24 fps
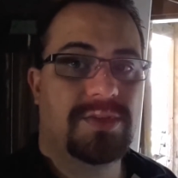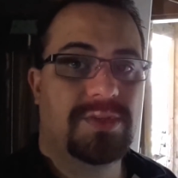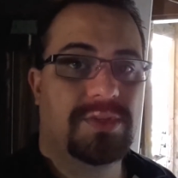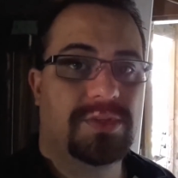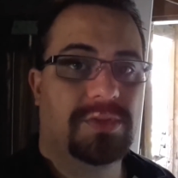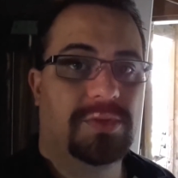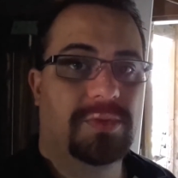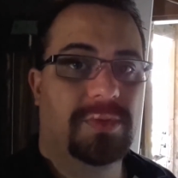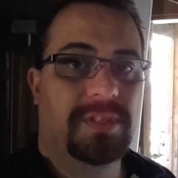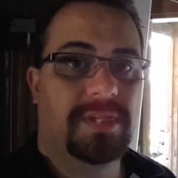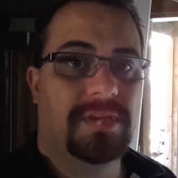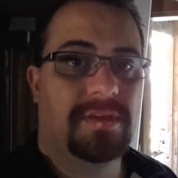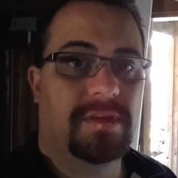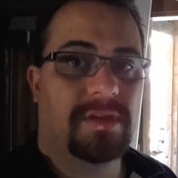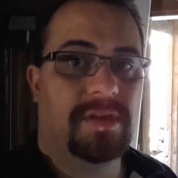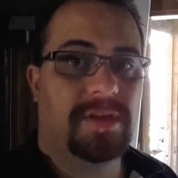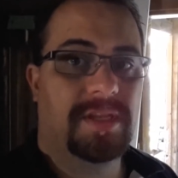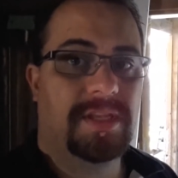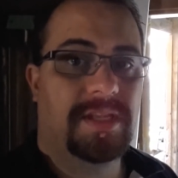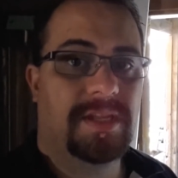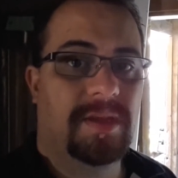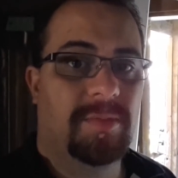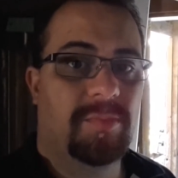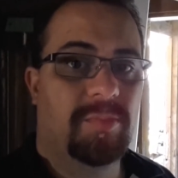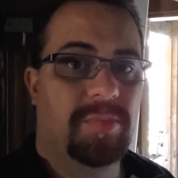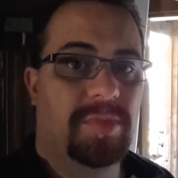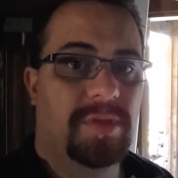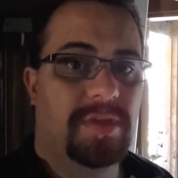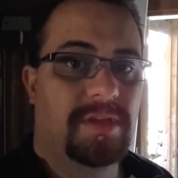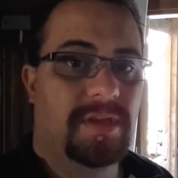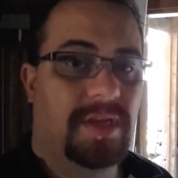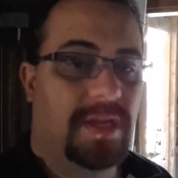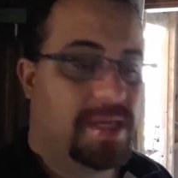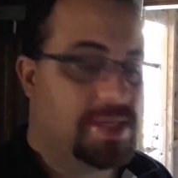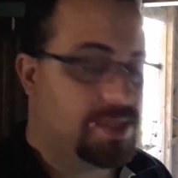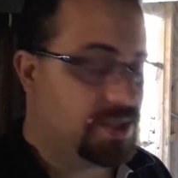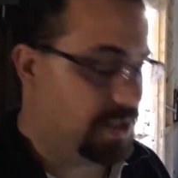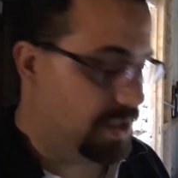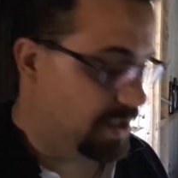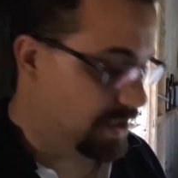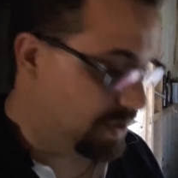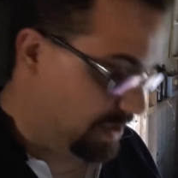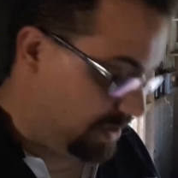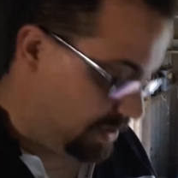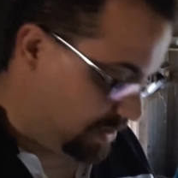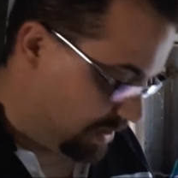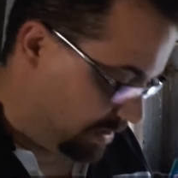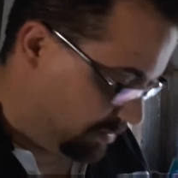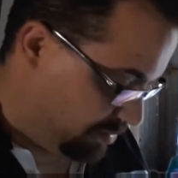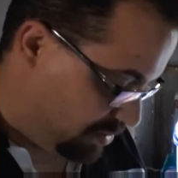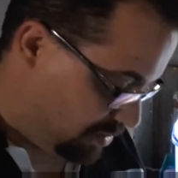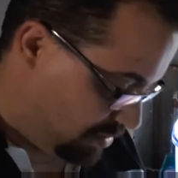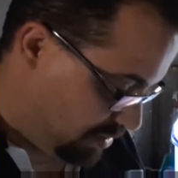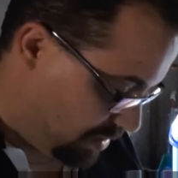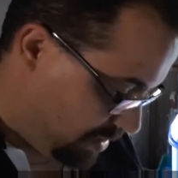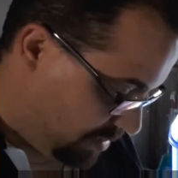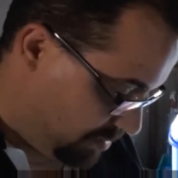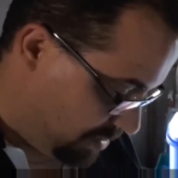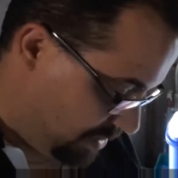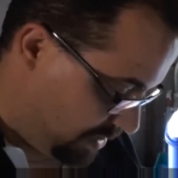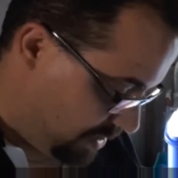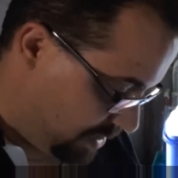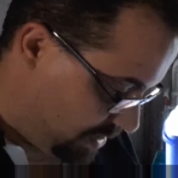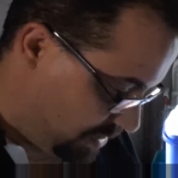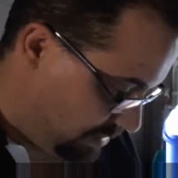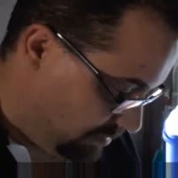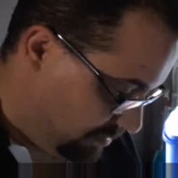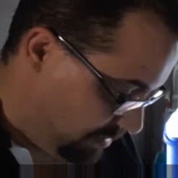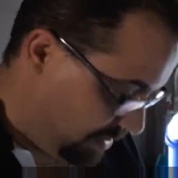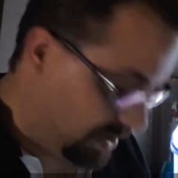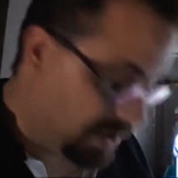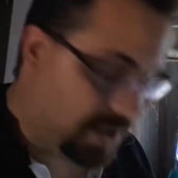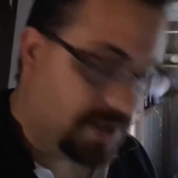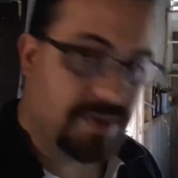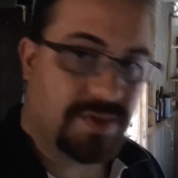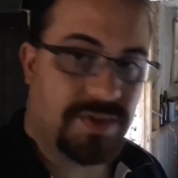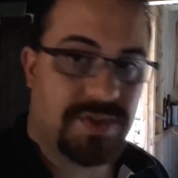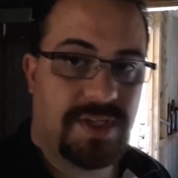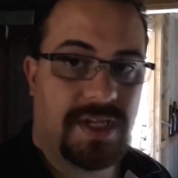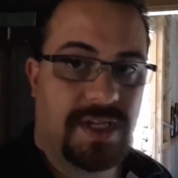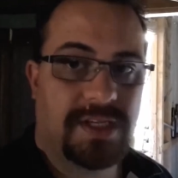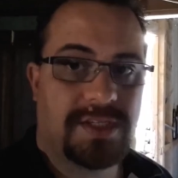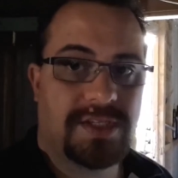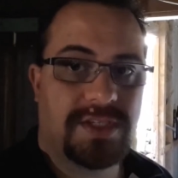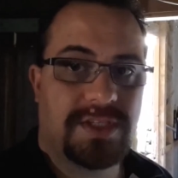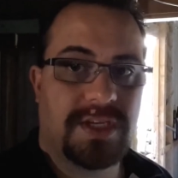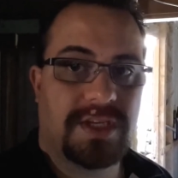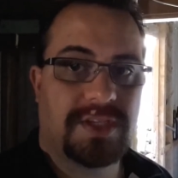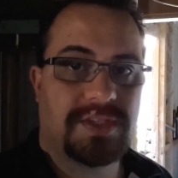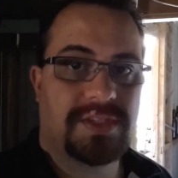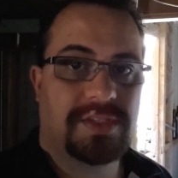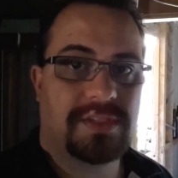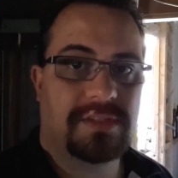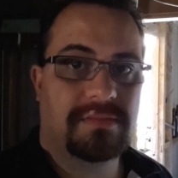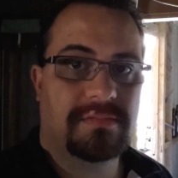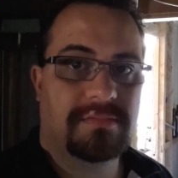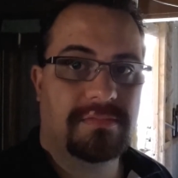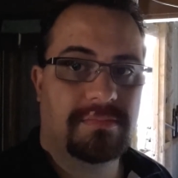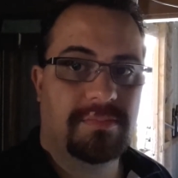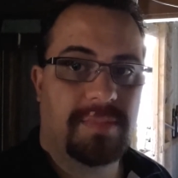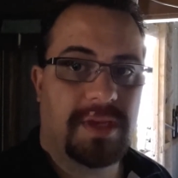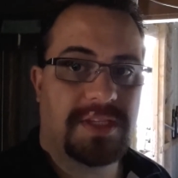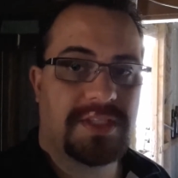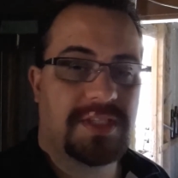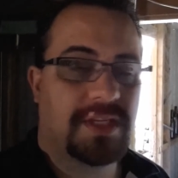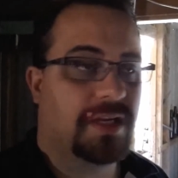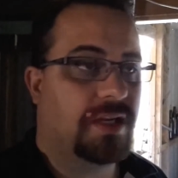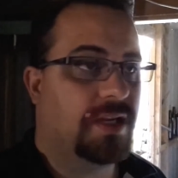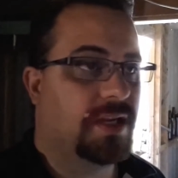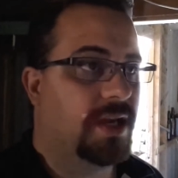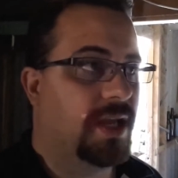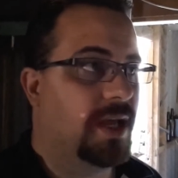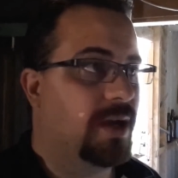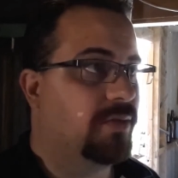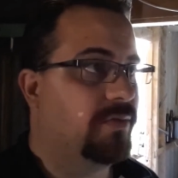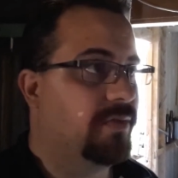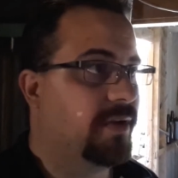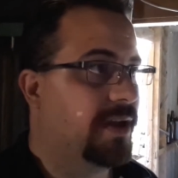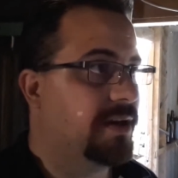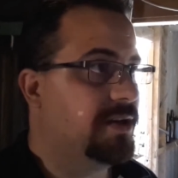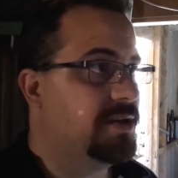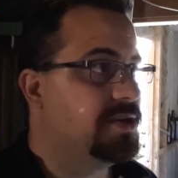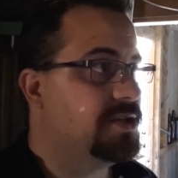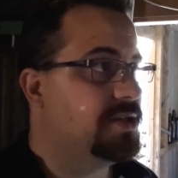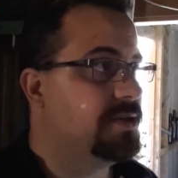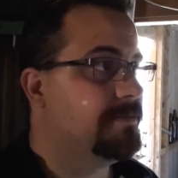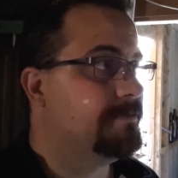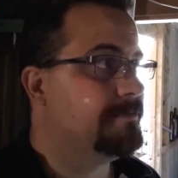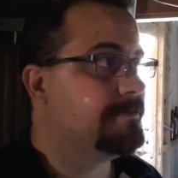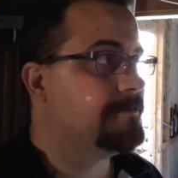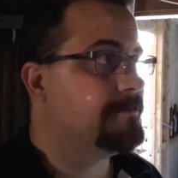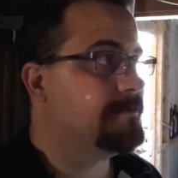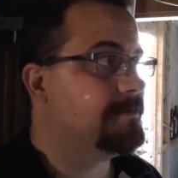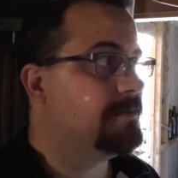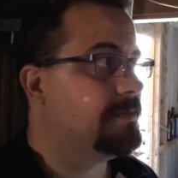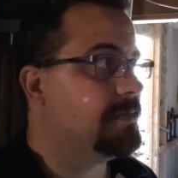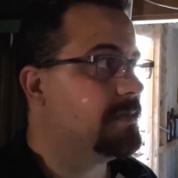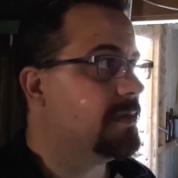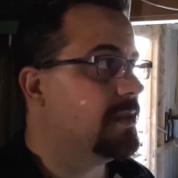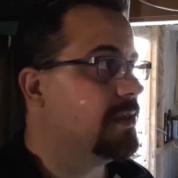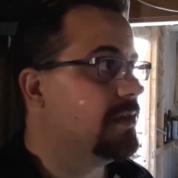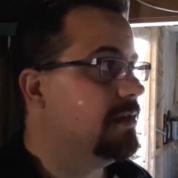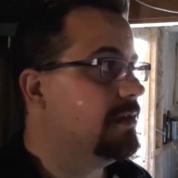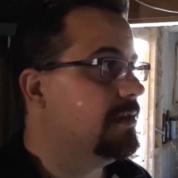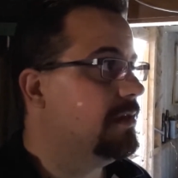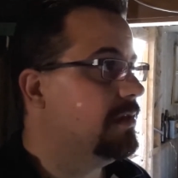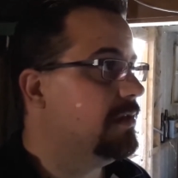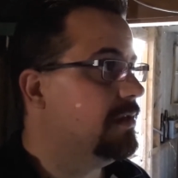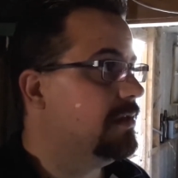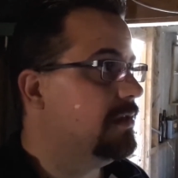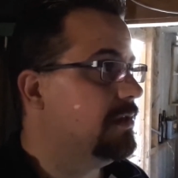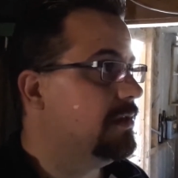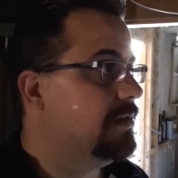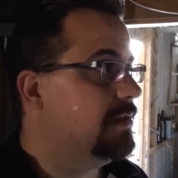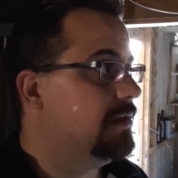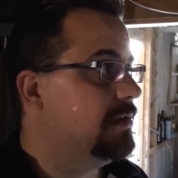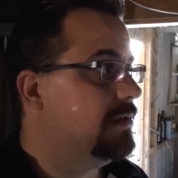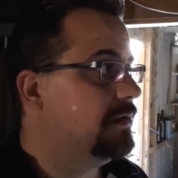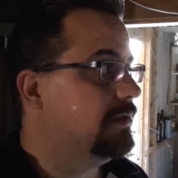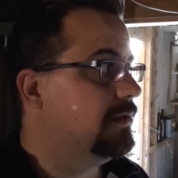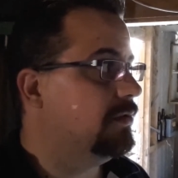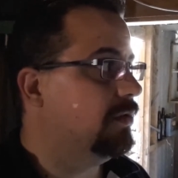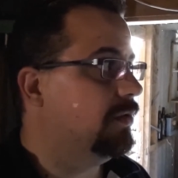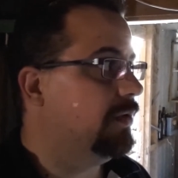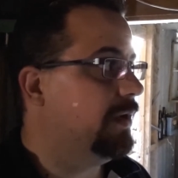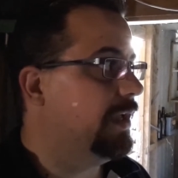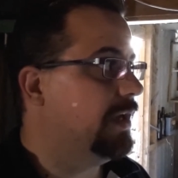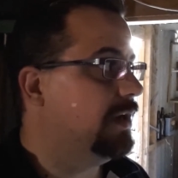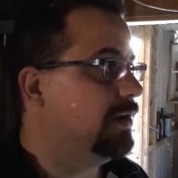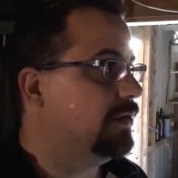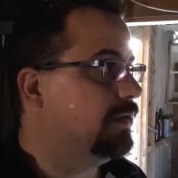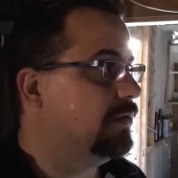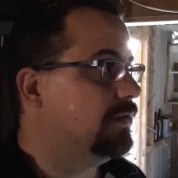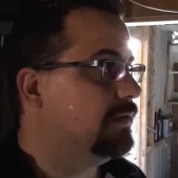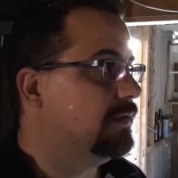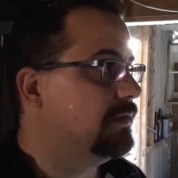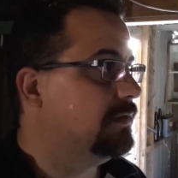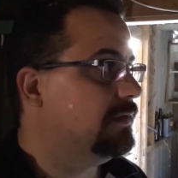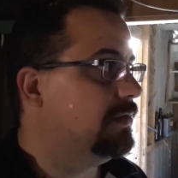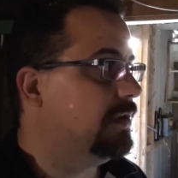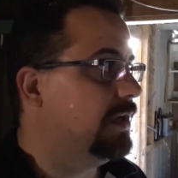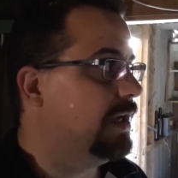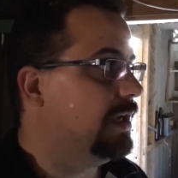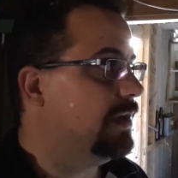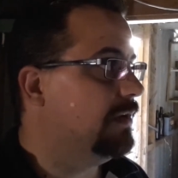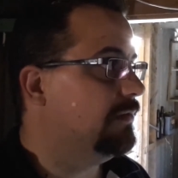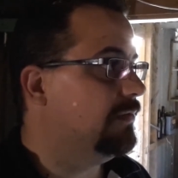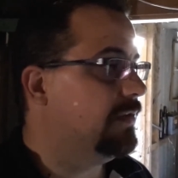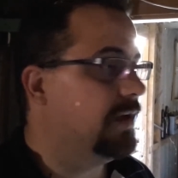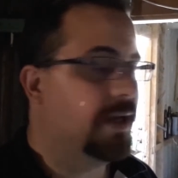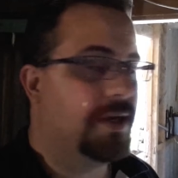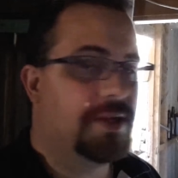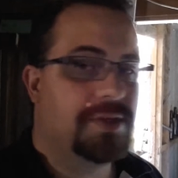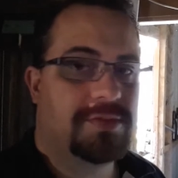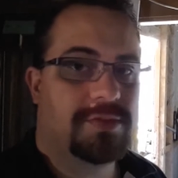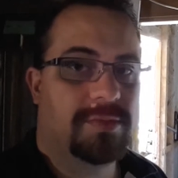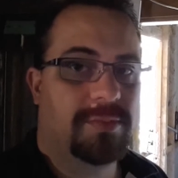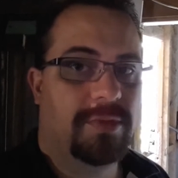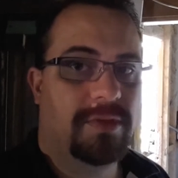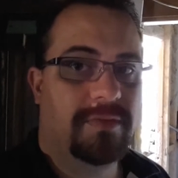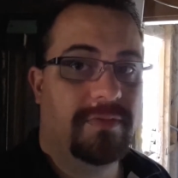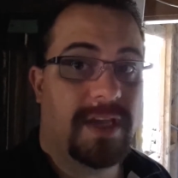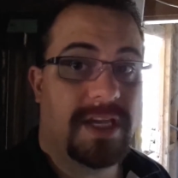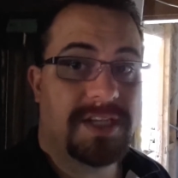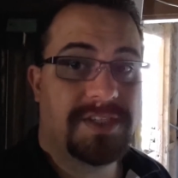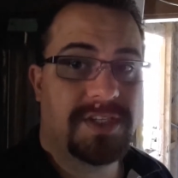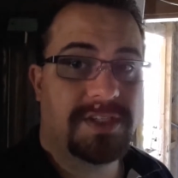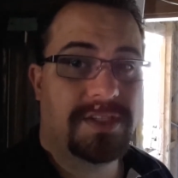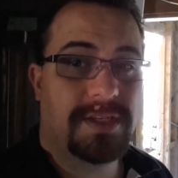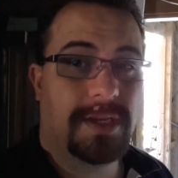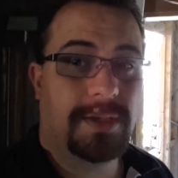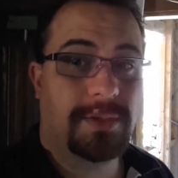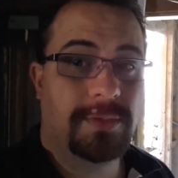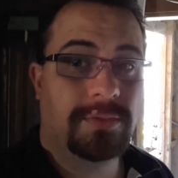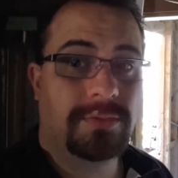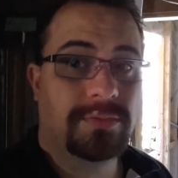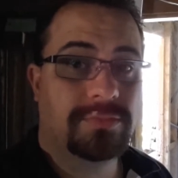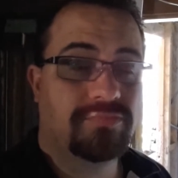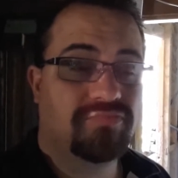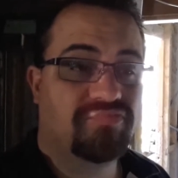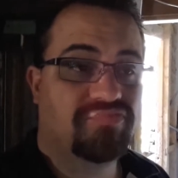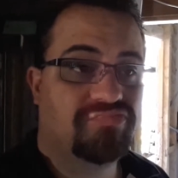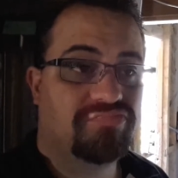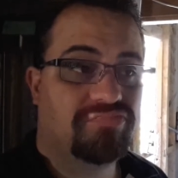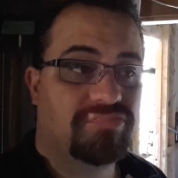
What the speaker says: too sure whether I dump last year's SJ Paul competition beer, because that's just basically nail varnish or nail varnish remover acetone.